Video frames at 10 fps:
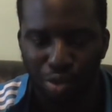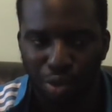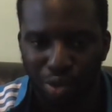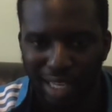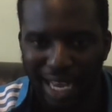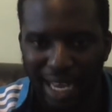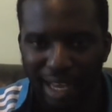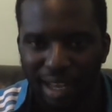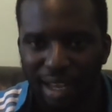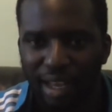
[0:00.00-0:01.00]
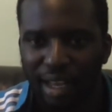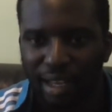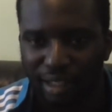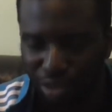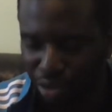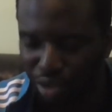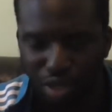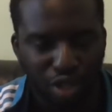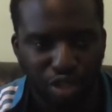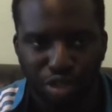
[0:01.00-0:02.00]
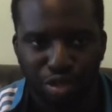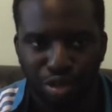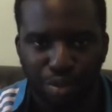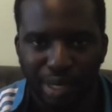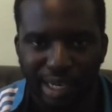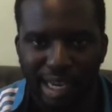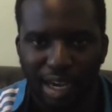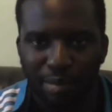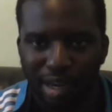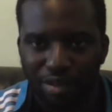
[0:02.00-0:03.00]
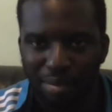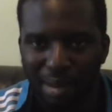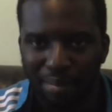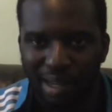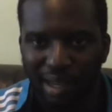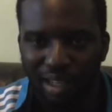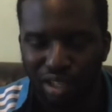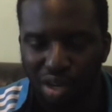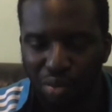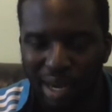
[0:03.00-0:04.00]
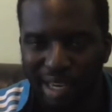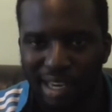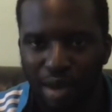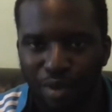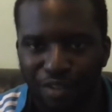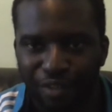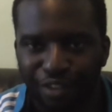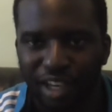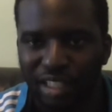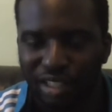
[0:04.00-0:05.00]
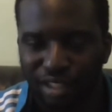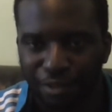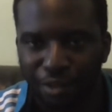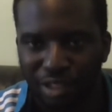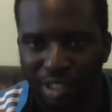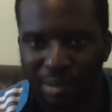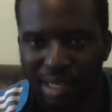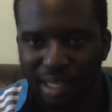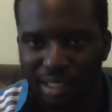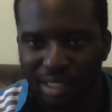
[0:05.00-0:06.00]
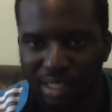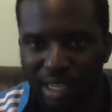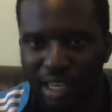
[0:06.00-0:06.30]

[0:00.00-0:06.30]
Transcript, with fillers: do all that do your usual workout, but remember you're working out within 30 to 40 minutes.